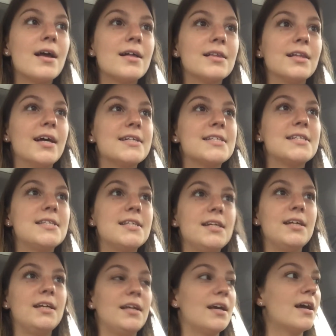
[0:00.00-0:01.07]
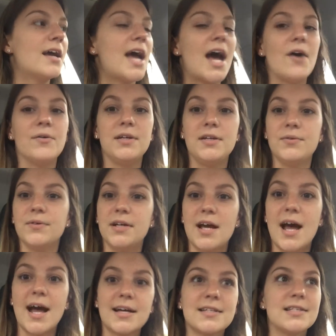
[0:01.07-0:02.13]
let's see how he
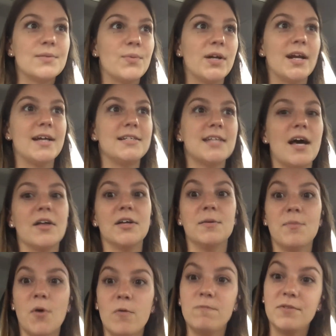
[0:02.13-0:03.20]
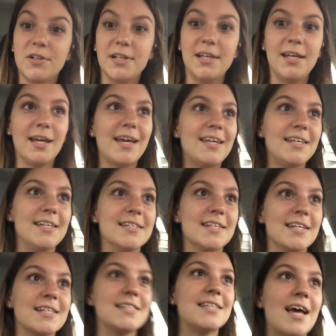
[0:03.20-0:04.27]
reacts when I tell him. Hopefully he's
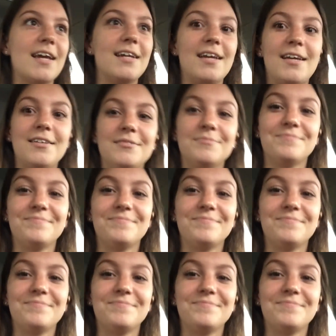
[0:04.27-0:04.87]
excited.